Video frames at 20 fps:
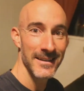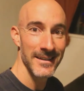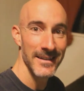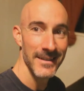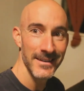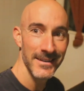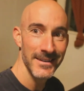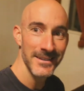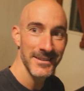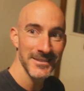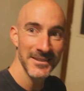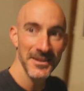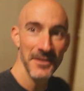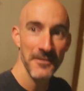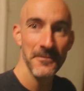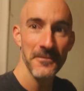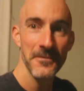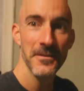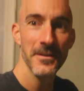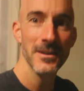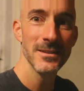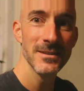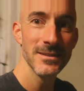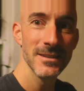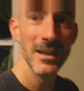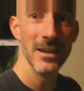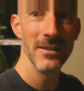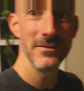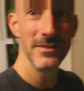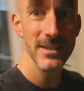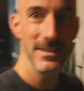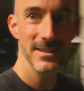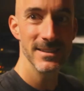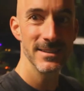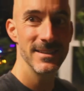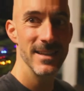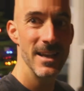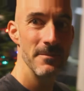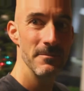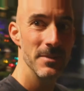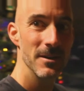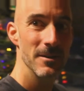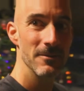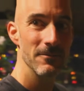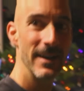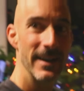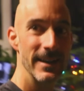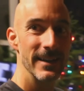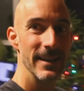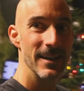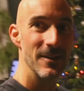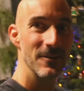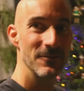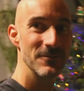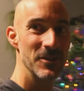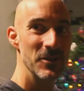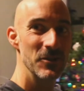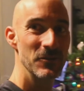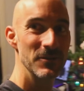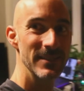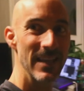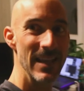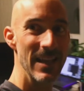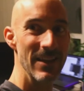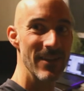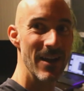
It is the 1st of December right now, Tuesday.